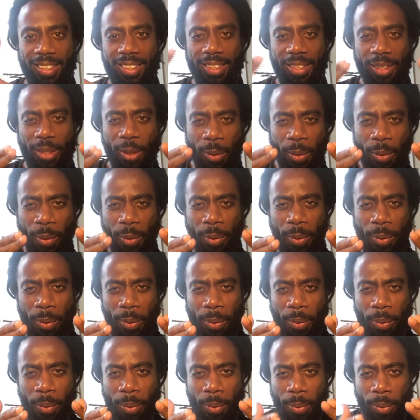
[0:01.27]

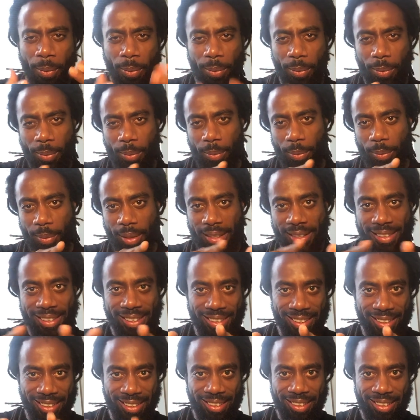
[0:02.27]
Yo, what's
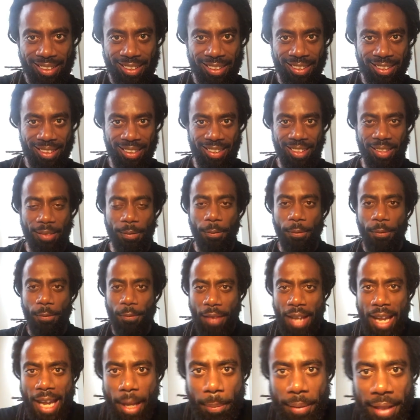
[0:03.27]
good,
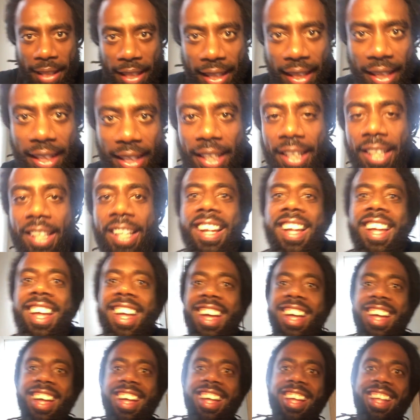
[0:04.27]
family?
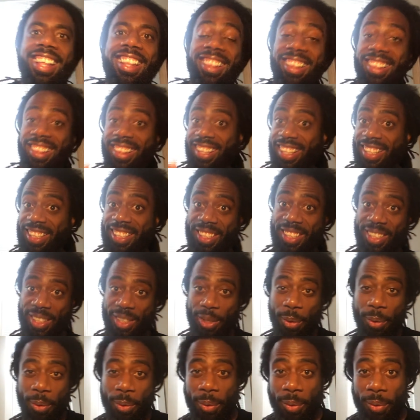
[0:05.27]
This is
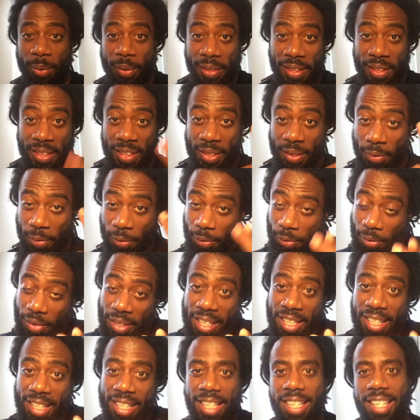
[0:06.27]
Corey, your
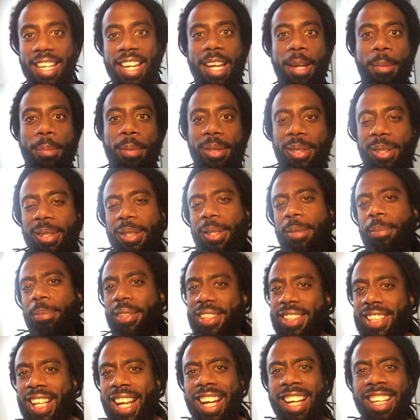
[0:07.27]
friendly neighborhood
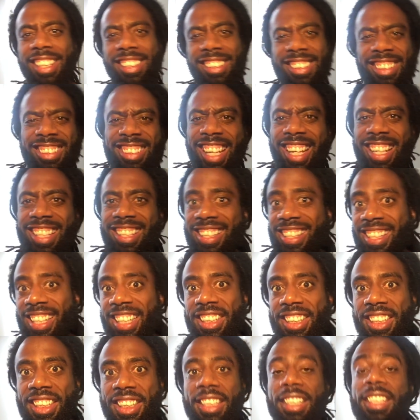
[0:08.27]
massage
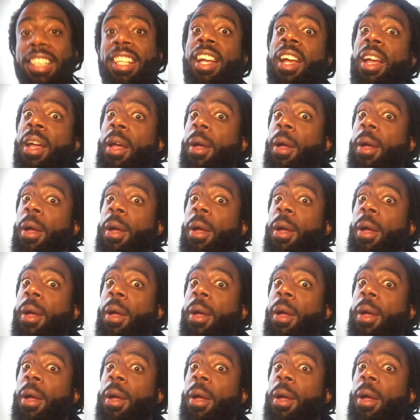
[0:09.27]
technician,